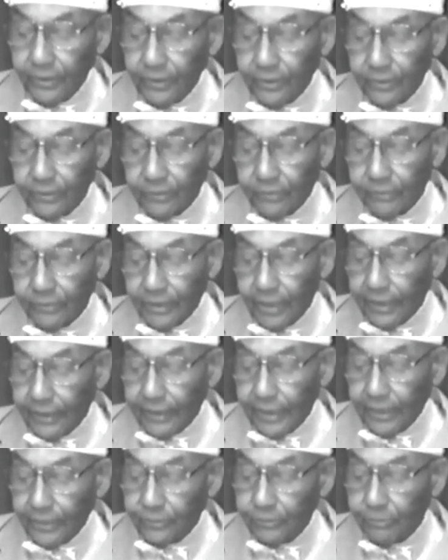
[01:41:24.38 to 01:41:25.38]
Do not
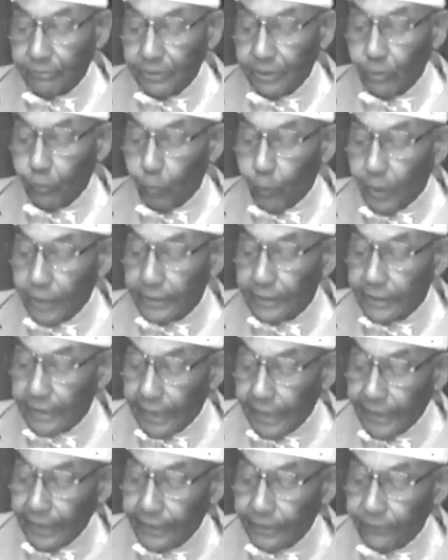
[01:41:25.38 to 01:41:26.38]
ask me what
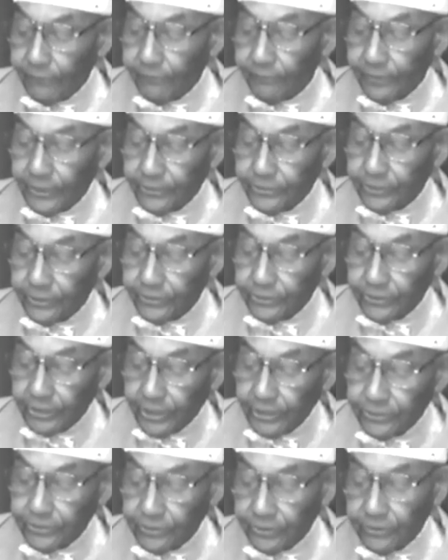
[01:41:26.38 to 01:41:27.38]
kind of
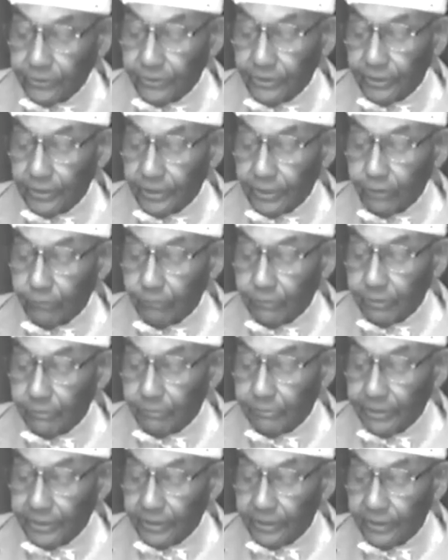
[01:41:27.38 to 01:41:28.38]
vegetation it will
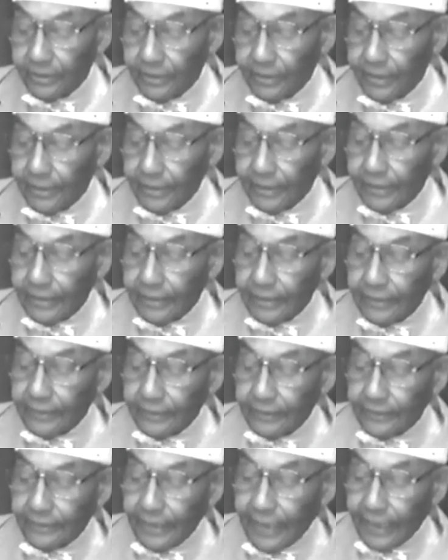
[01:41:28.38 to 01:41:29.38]
be.
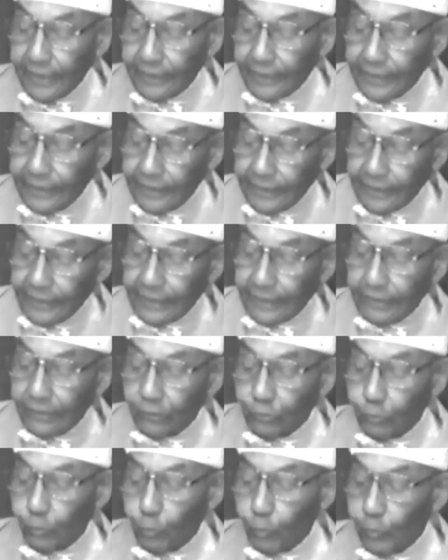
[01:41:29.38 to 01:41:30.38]
That
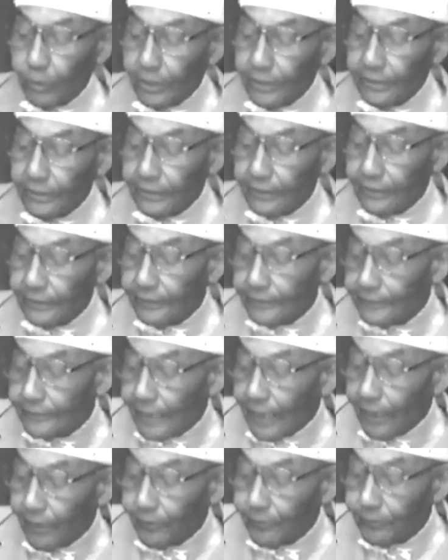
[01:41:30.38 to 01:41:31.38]
is
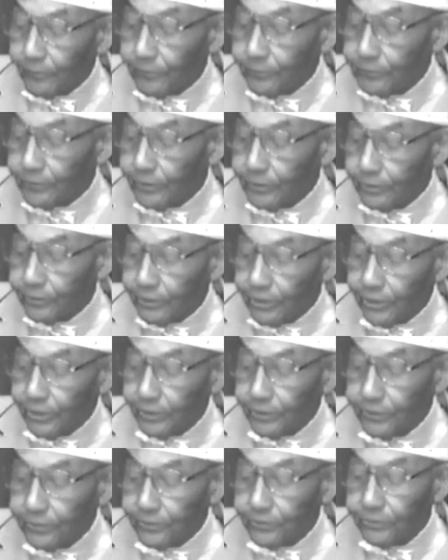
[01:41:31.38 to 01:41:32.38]
1,000
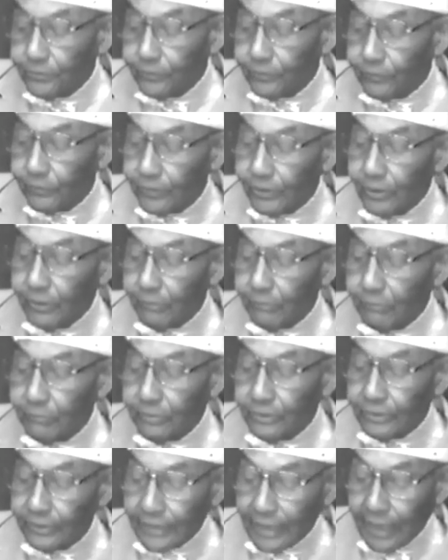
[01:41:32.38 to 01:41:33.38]
years
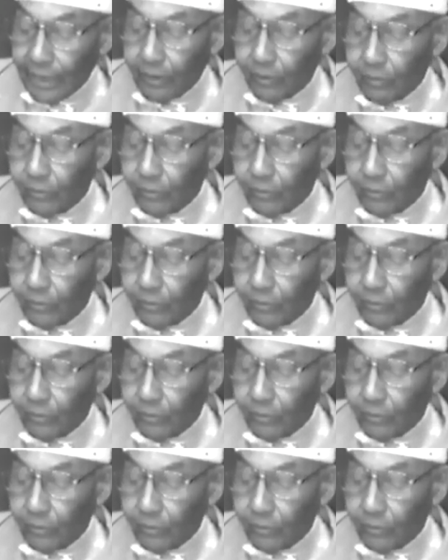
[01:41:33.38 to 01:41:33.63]
from now.